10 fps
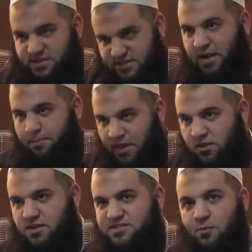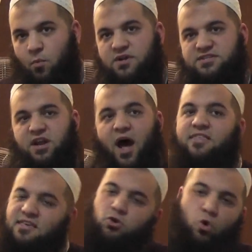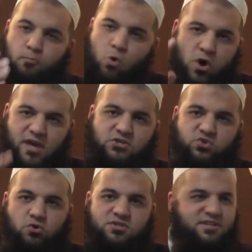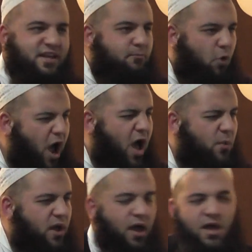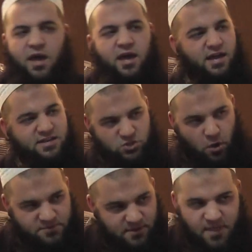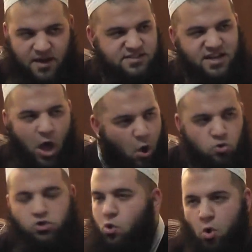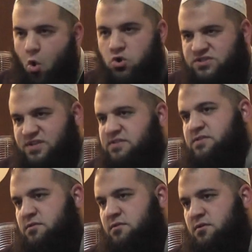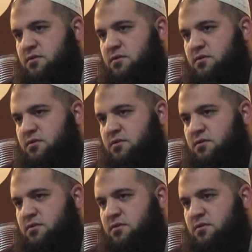It's an opinion. Someone said, I think you're more exalted than Muawiyah. He stopped him then and said, Hold your horses.